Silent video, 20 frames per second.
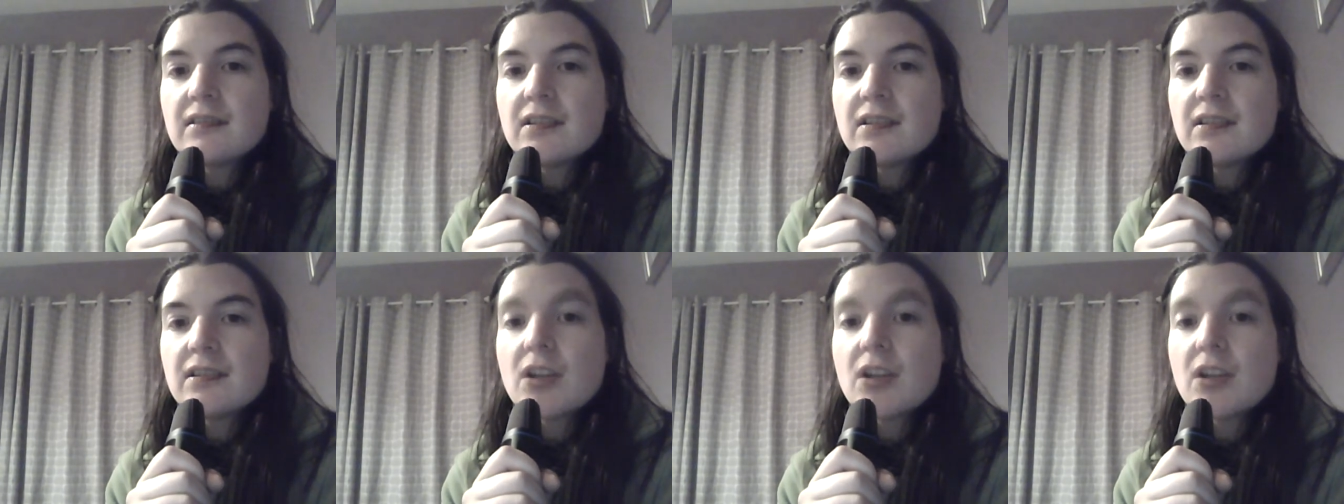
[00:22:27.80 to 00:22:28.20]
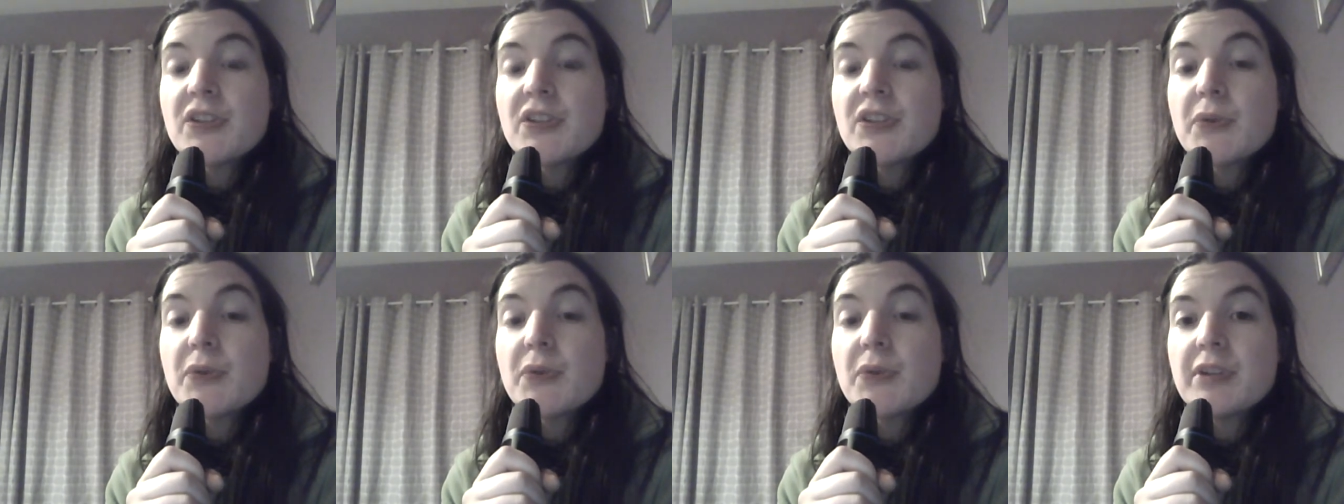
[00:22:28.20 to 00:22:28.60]
Because
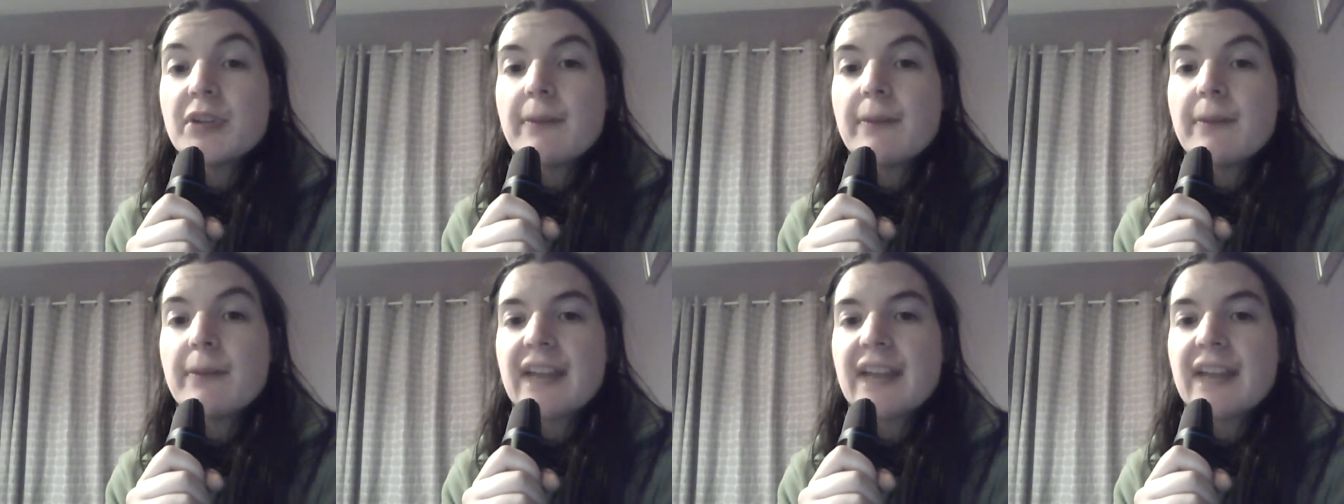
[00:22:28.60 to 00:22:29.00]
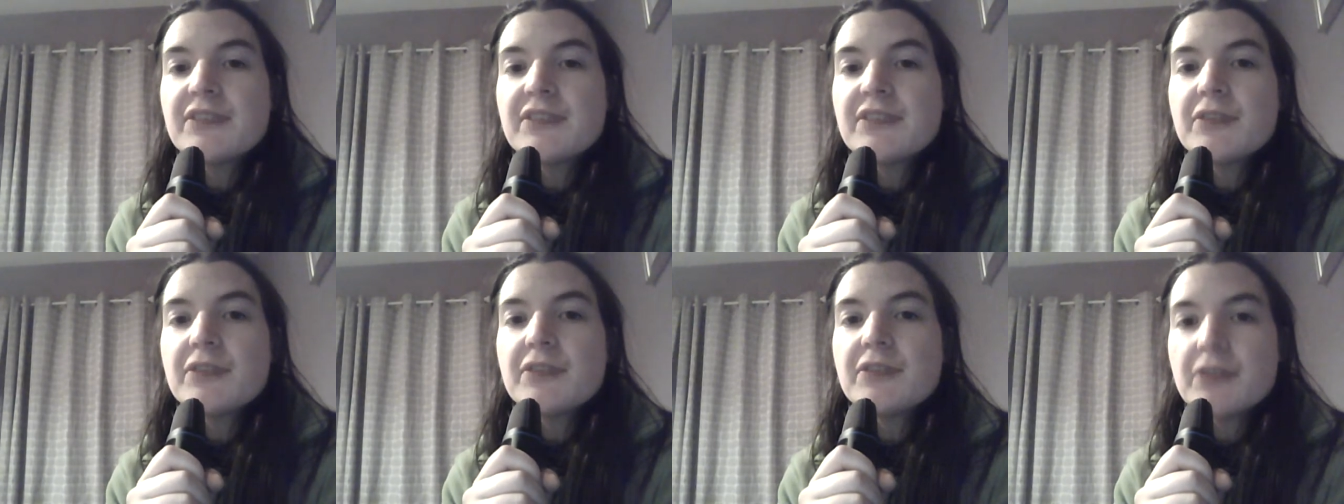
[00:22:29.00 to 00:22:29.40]
those are your
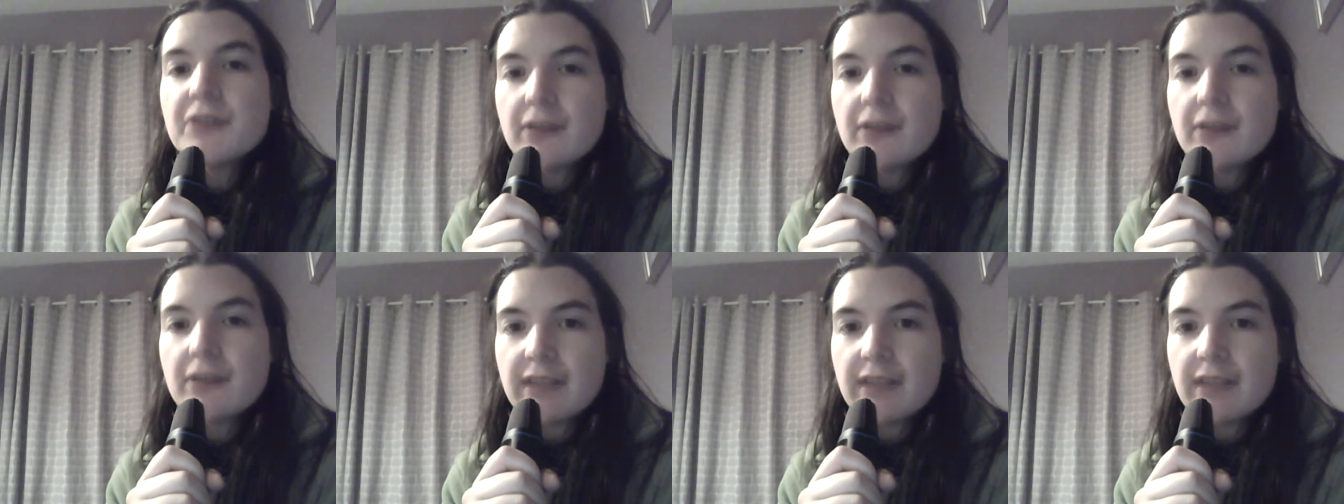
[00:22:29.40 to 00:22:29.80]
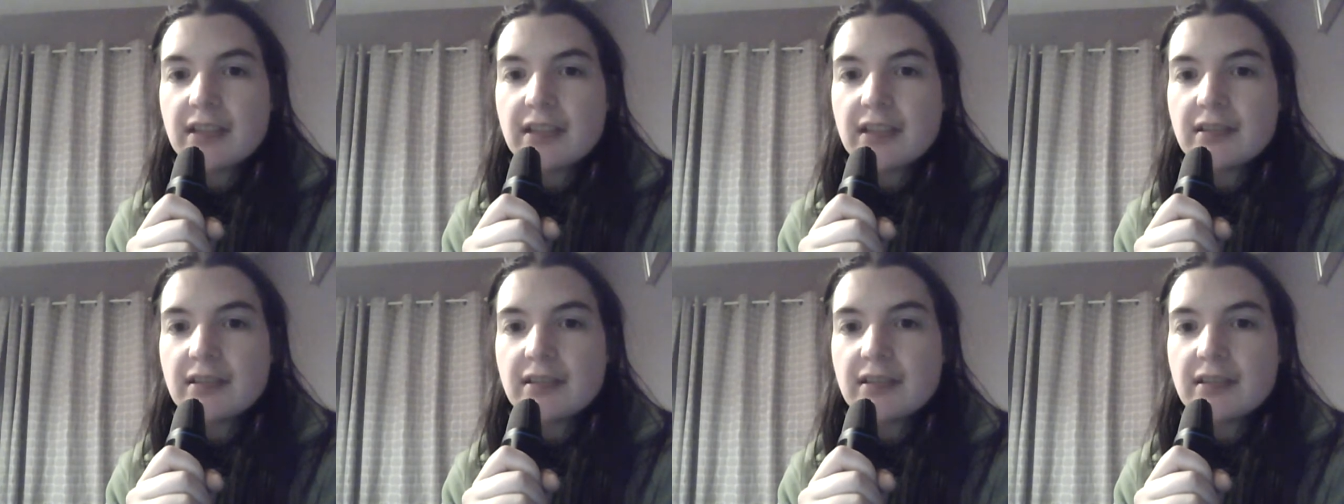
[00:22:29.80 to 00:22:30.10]
masters you're serving.